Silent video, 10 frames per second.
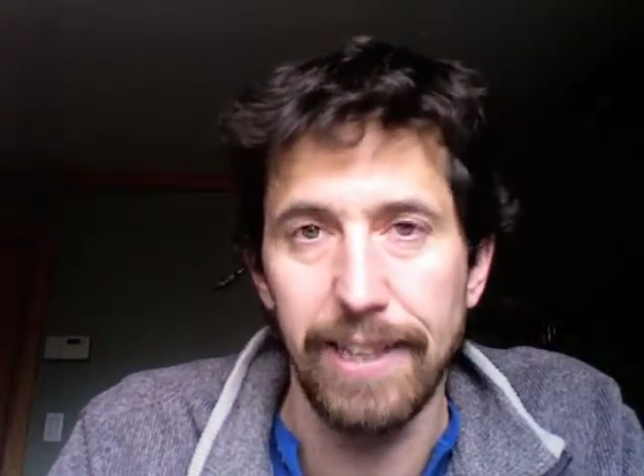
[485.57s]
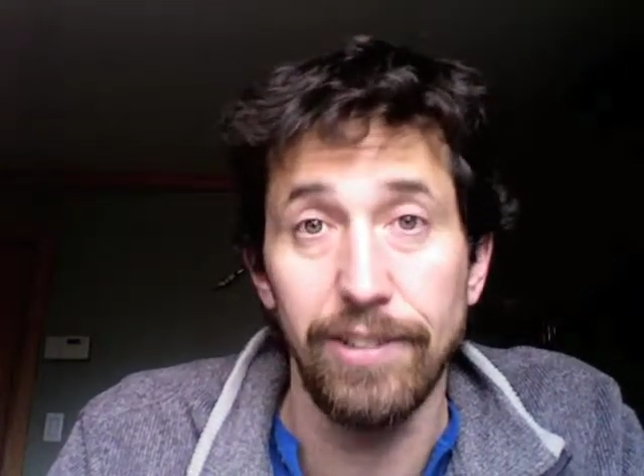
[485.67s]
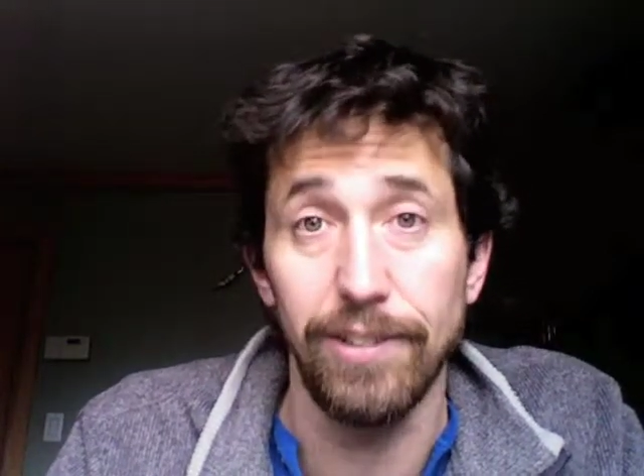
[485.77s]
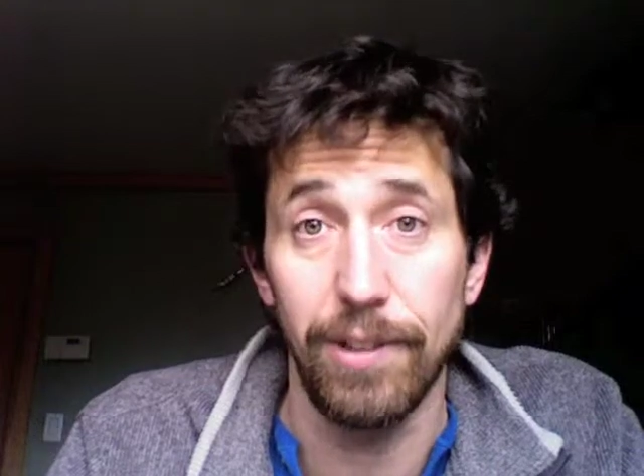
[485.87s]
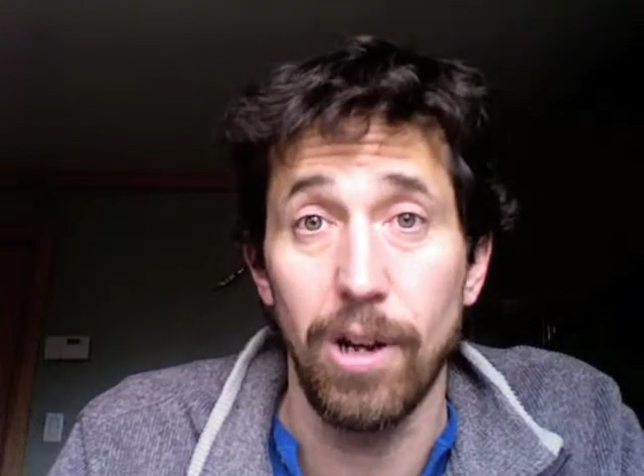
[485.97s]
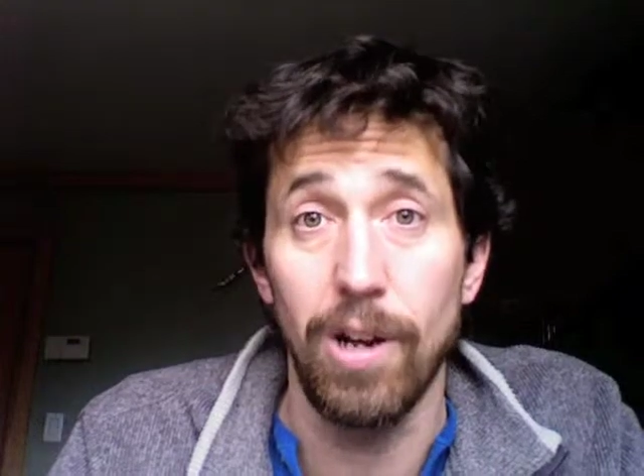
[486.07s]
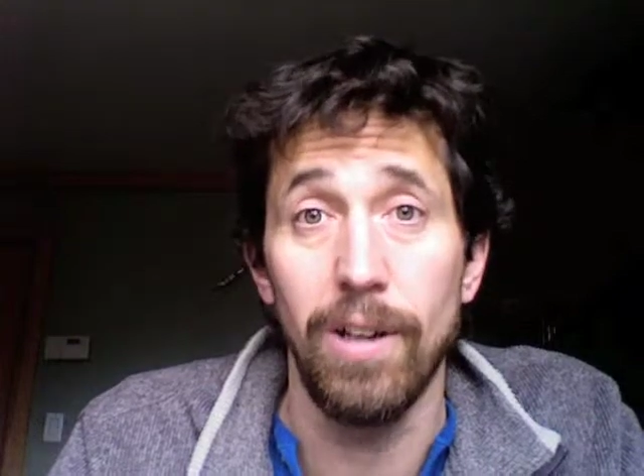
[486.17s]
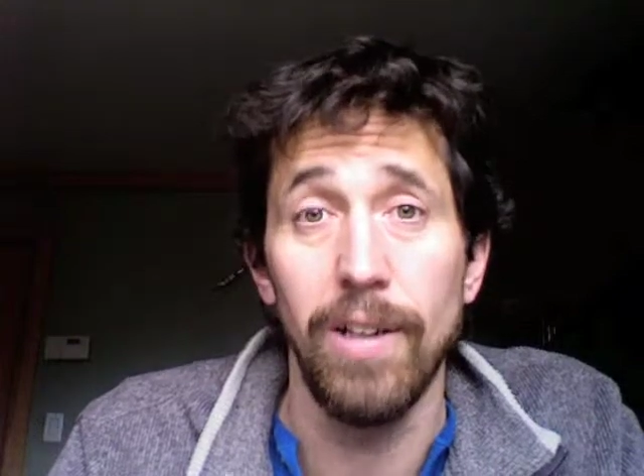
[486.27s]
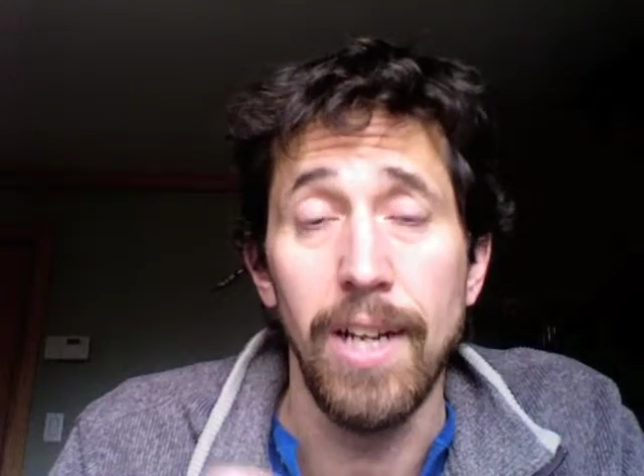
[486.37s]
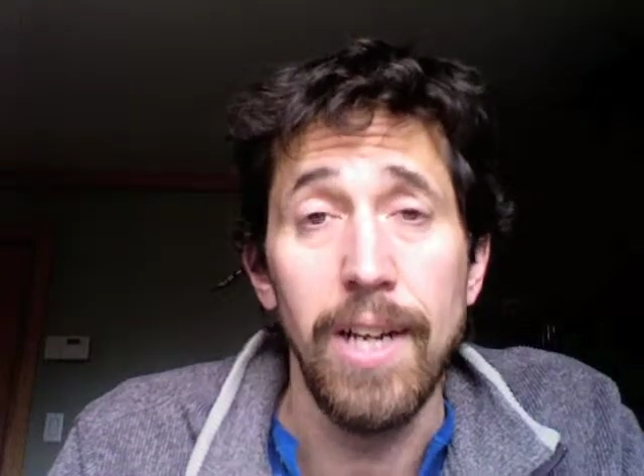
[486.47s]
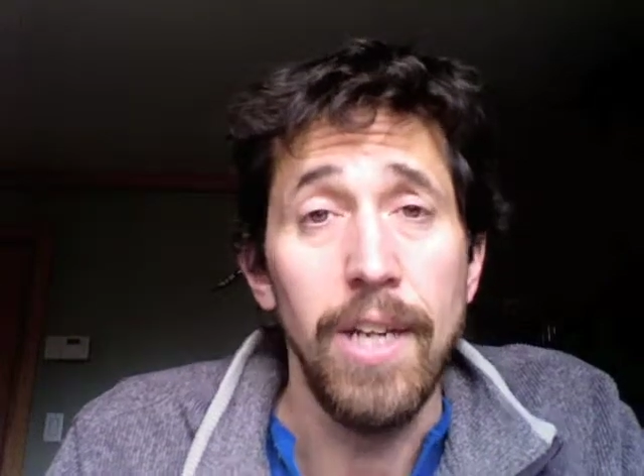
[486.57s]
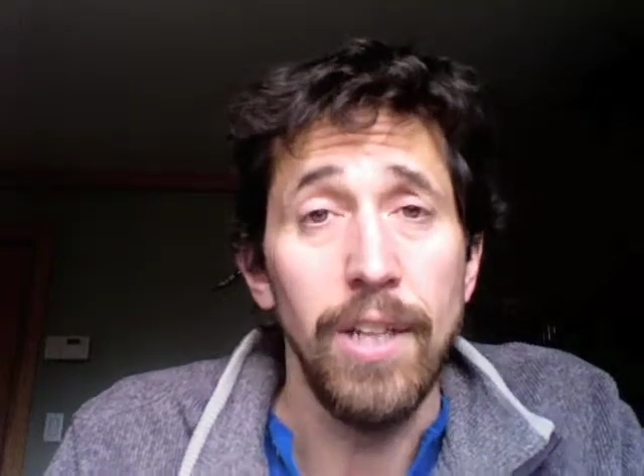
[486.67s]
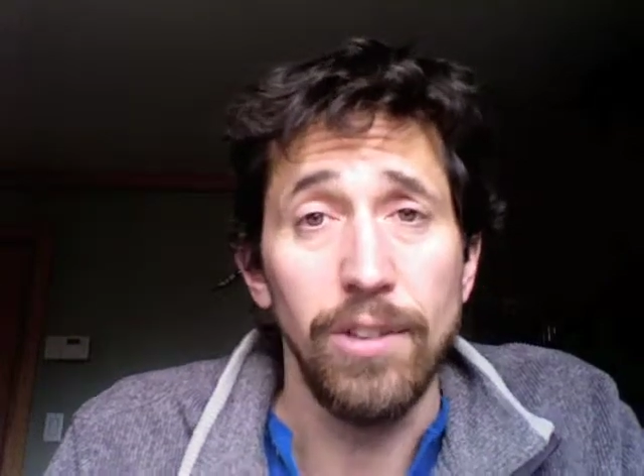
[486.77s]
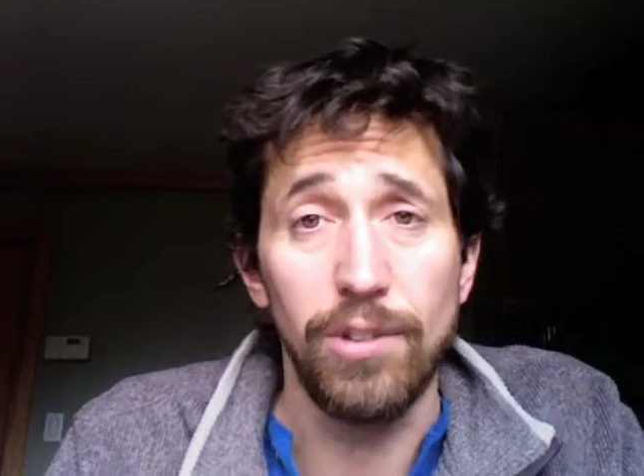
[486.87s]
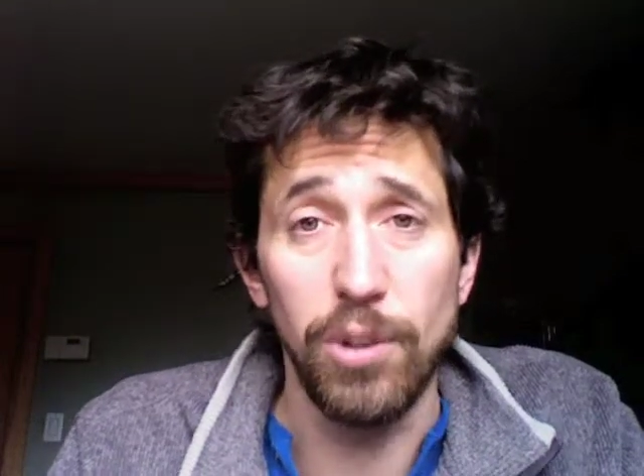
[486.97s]
It's just all
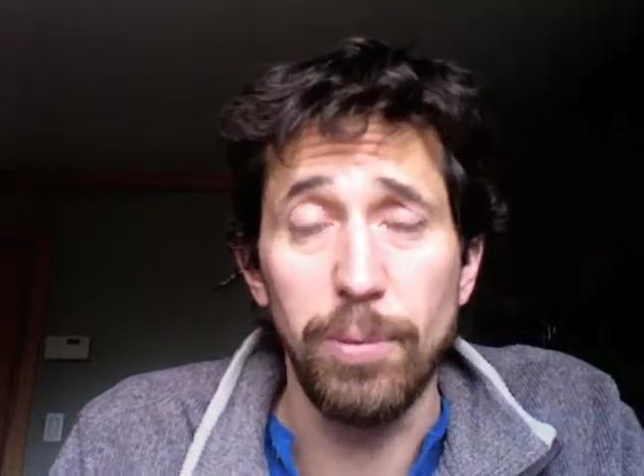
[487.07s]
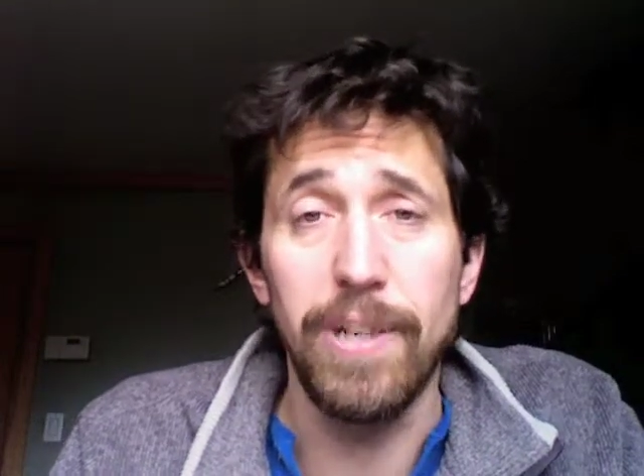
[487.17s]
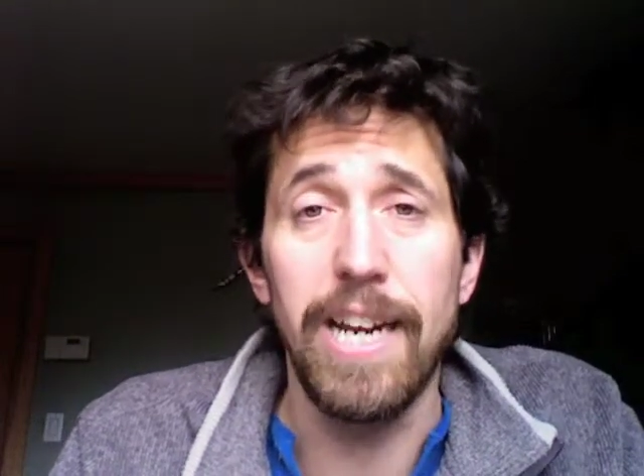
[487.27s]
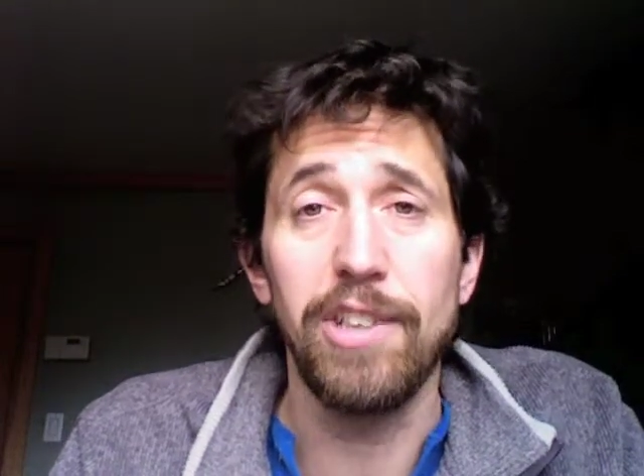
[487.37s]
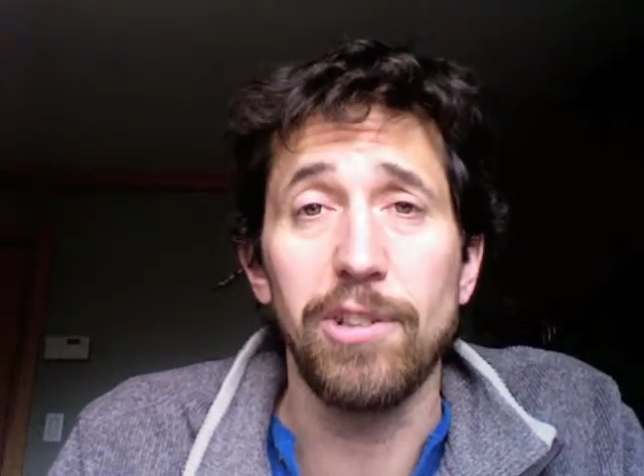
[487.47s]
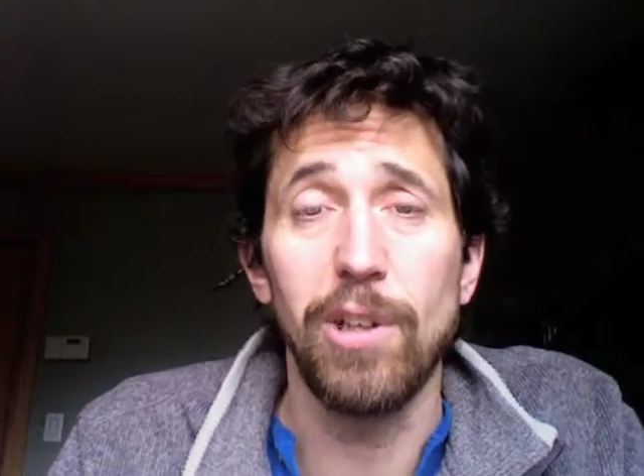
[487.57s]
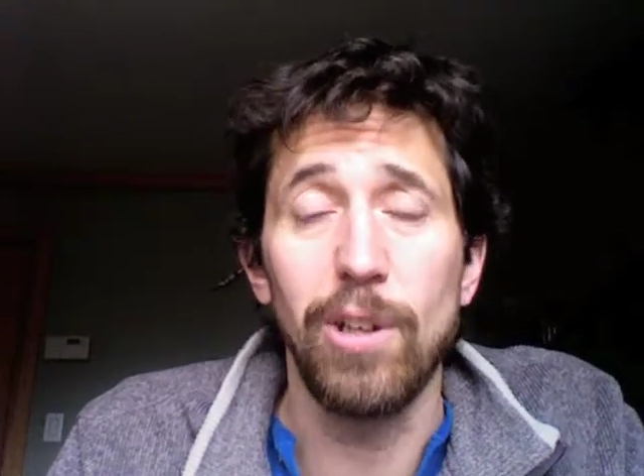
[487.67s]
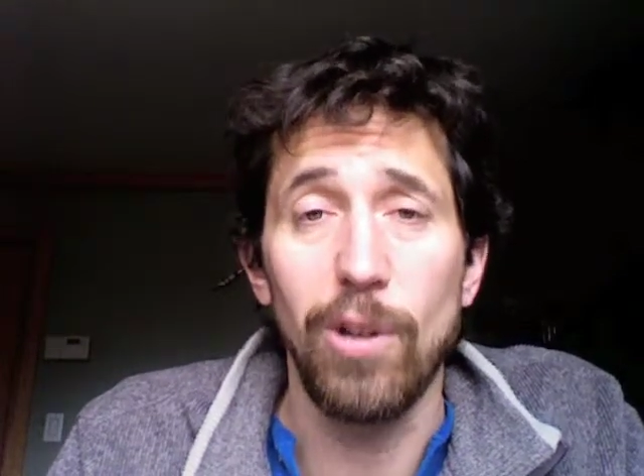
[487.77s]
supernatural,